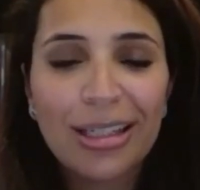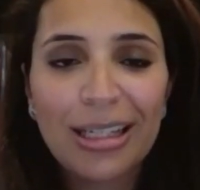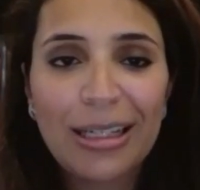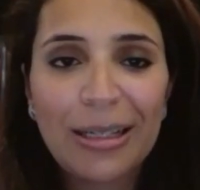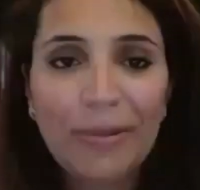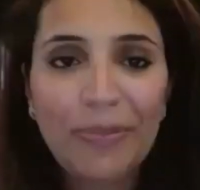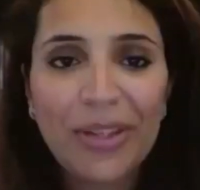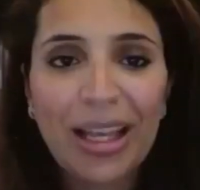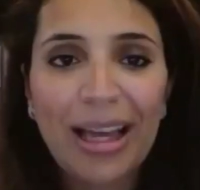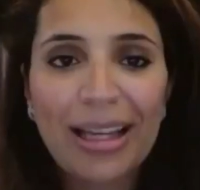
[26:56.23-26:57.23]

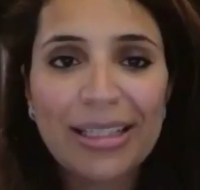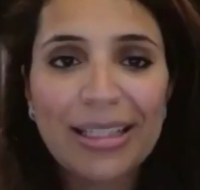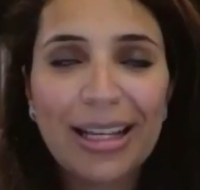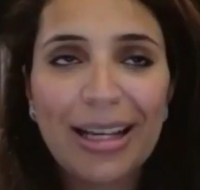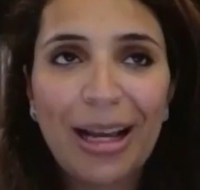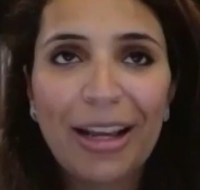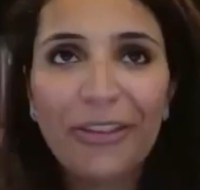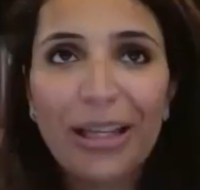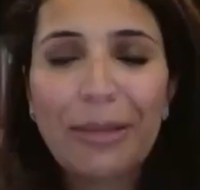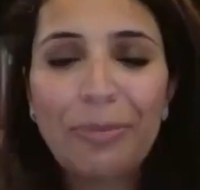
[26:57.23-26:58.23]
And I
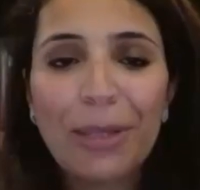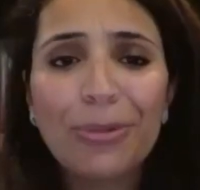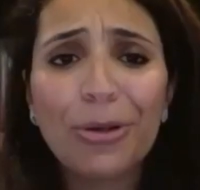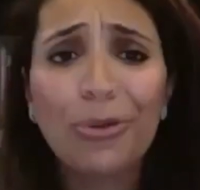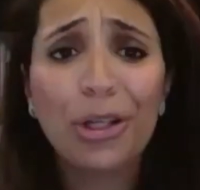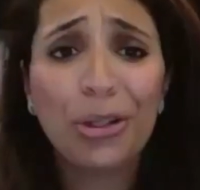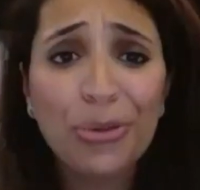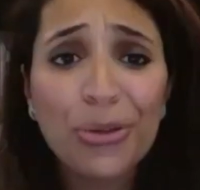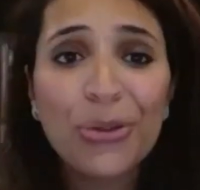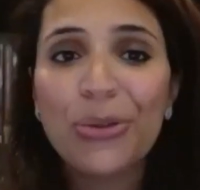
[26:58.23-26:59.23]
feel that people who are
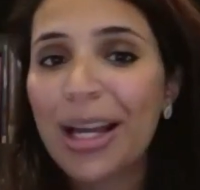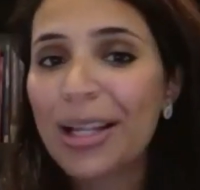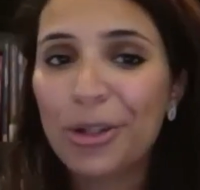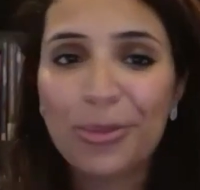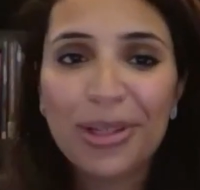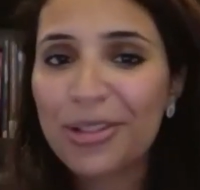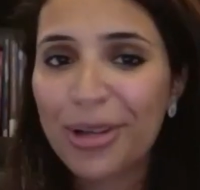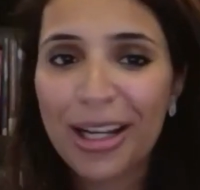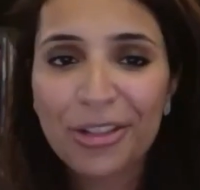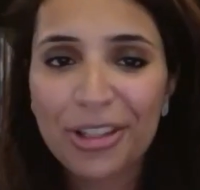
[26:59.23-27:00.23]
used to that human
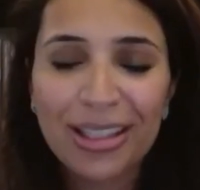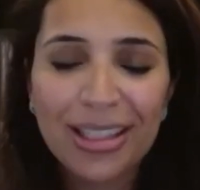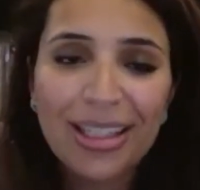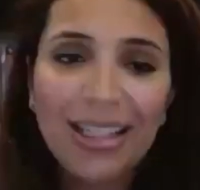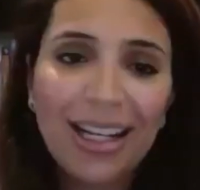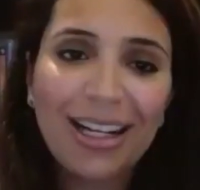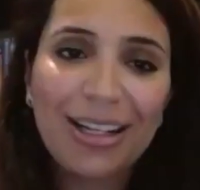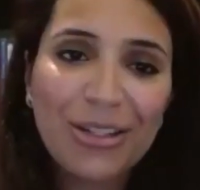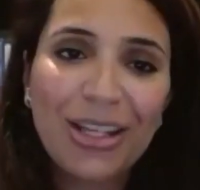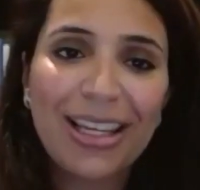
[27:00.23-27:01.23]
interaction
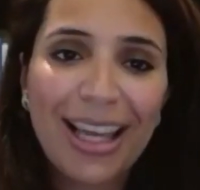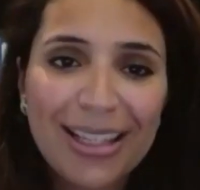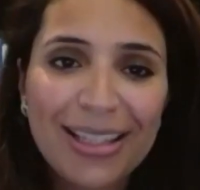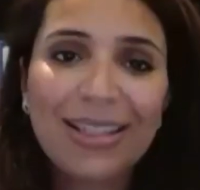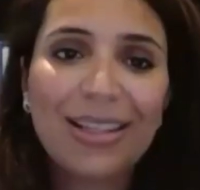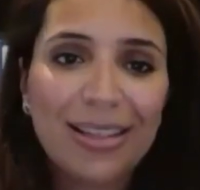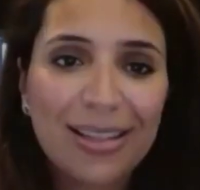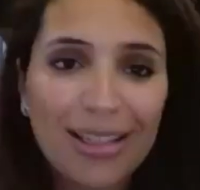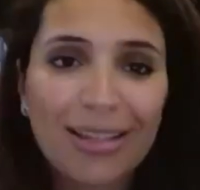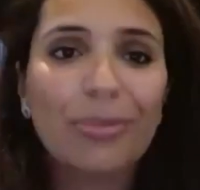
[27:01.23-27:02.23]
to get
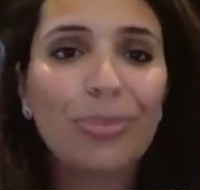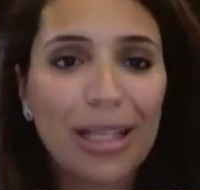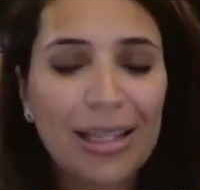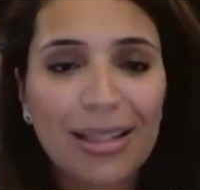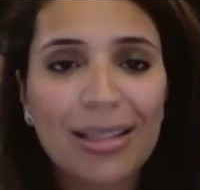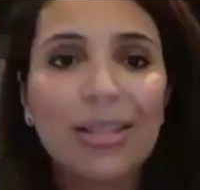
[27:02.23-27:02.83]
to places